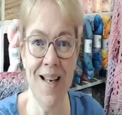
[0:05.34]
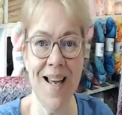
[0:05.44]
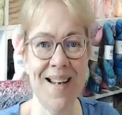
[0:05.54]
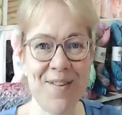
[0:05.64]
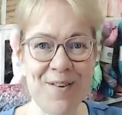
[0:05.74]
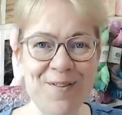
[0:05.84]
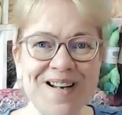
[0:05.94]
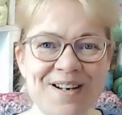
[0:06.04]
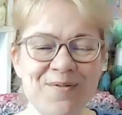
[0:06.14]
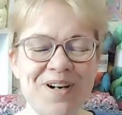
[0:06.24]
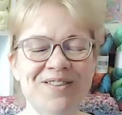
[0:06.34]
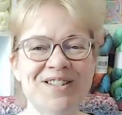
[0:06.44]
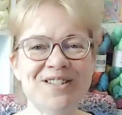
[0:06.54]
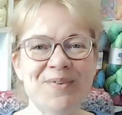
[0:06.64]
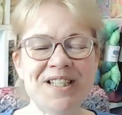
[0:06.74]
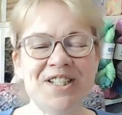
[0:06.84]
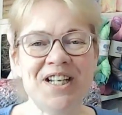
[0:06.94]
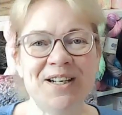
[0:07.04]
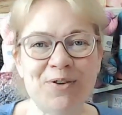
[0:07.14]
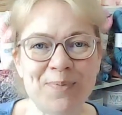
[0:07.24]
Hi everyone, welcome to my
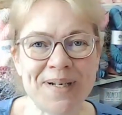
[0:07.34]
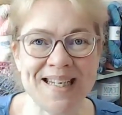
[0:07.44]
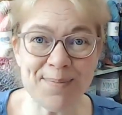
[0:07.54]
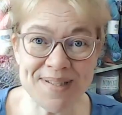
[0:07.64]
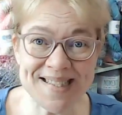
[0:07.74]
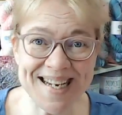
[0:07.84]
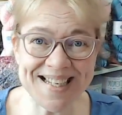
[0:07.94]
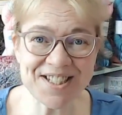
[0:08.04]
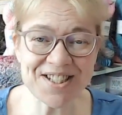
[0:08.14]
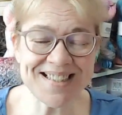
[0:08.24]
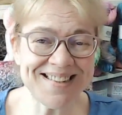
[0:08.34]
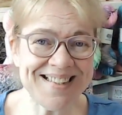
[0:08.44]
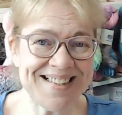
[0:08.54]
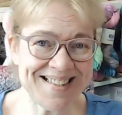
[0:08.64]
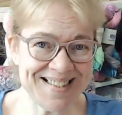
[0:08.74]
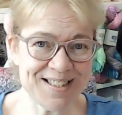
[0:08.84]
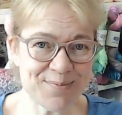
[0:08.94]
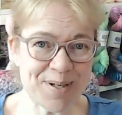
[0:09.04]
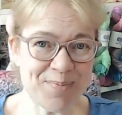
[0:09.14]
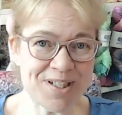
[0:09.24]
channel. My name is Angela and this is
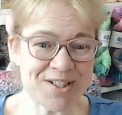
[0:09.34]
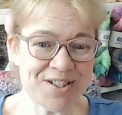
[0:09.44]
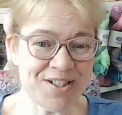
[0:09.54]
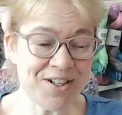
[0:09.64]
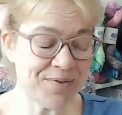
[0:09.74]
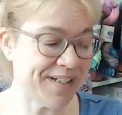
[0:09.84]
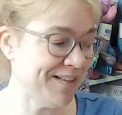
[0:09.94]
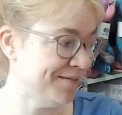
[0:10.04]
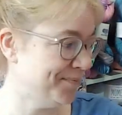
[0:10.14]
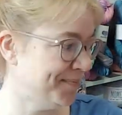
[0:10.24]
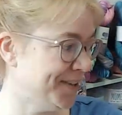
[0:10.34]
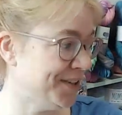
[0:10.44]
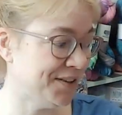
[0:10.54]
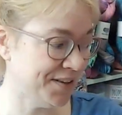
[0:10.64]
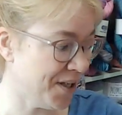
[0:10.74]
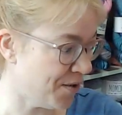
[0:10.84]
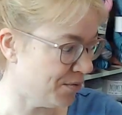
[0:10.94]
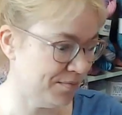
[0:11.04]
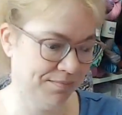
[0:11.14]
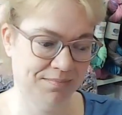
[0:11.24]
my precious Yarnery. So,
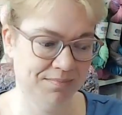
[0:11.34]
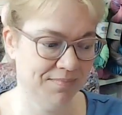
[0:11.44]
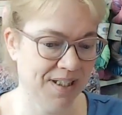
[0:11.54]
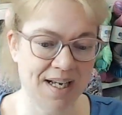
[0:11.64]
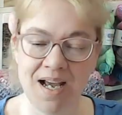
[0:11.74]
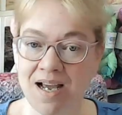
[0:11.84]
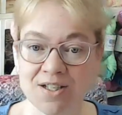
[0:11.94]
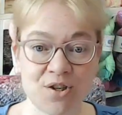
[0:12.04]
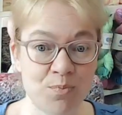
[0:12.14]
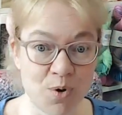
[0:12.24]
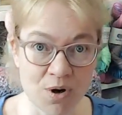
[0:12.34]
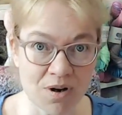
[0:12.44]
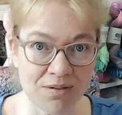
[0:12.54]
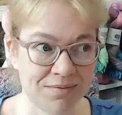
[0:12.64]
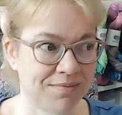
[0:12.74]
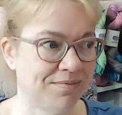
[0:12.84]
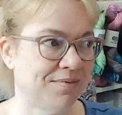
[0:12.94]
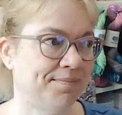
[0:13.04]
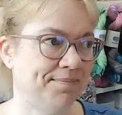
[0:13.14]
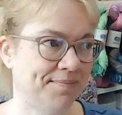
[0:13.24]
tomorrow,
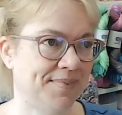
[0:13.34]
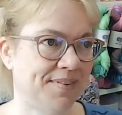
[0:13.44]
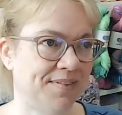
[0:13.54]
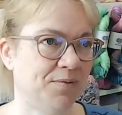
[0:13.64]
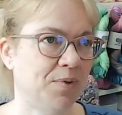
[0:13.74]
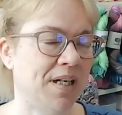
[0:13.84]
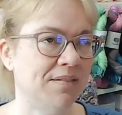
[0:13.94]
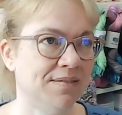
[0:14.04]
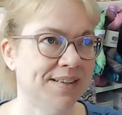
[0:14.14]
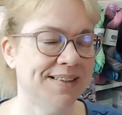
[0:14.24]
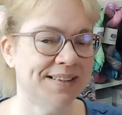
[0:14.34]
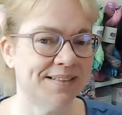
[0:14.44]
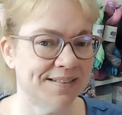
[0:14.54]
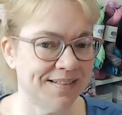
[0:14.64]
wow, this is,